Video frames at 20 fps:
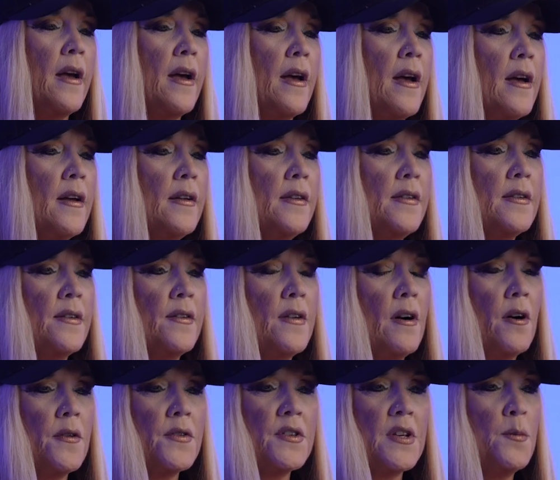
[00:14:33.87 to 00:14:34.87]
And
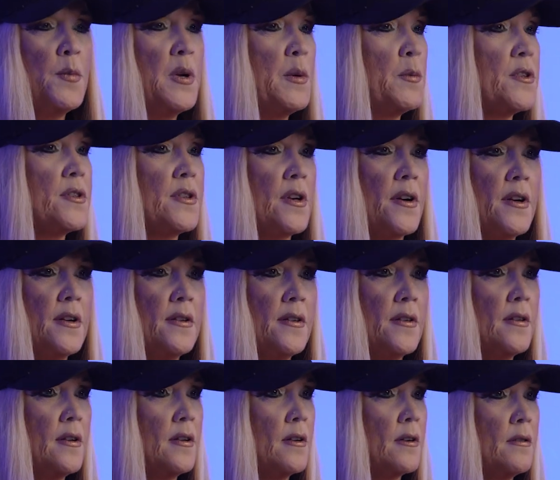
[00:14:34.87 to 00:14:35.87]
all of a sudden people started,
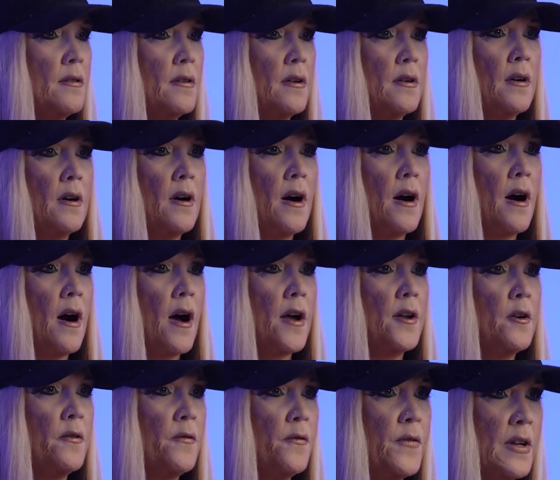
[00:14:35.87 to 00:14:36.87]
you know, I
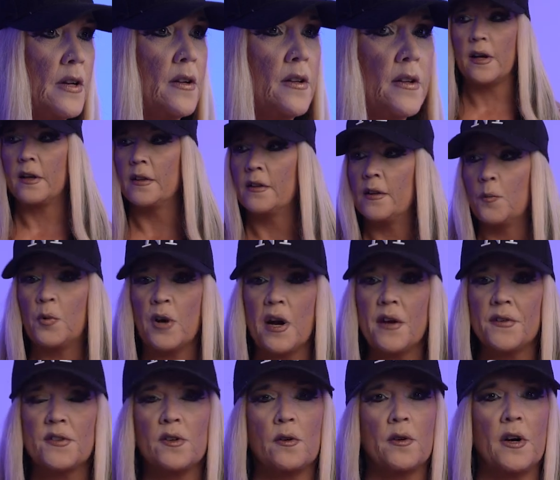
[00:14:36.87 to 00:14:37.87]
don't feel like
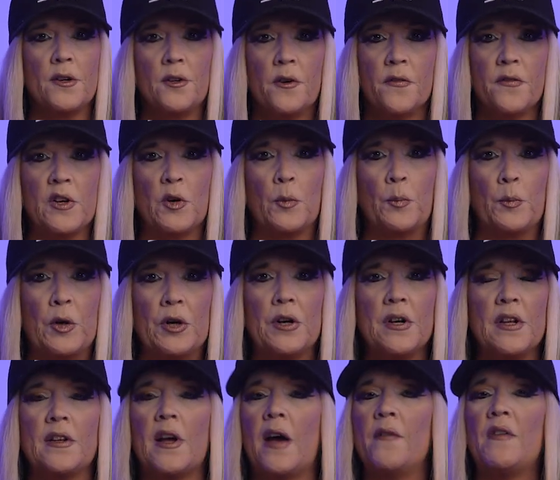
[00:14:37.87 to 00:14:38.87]
depressed or I don't feel
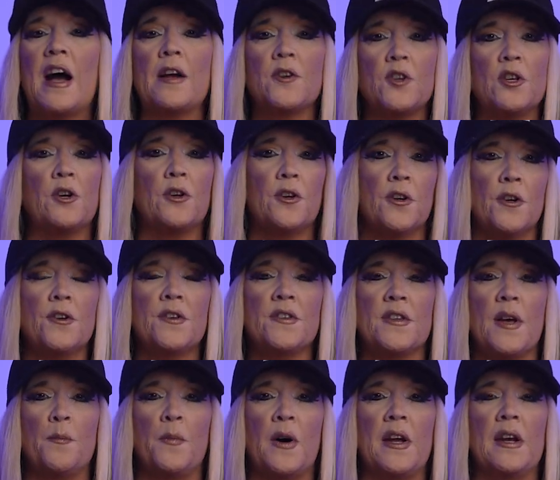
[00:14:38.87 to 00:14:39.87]
burdened. I've actually heard
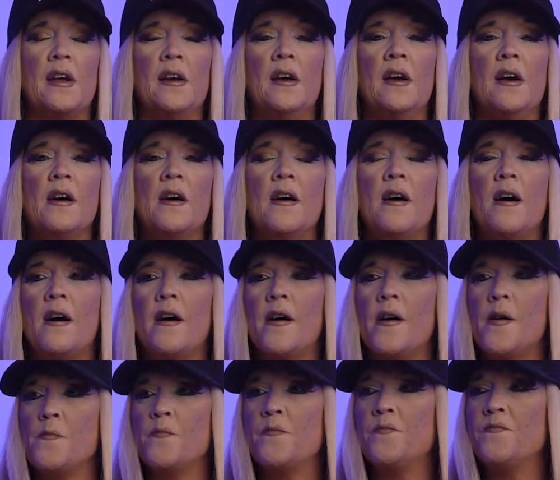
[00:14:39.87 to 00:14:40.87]
somebody
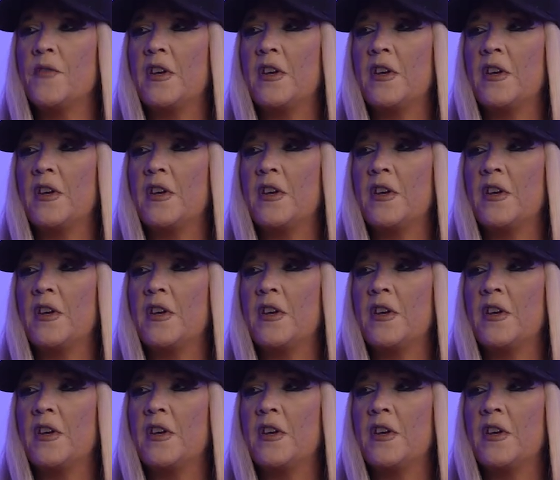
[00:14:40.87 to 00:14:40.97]
um,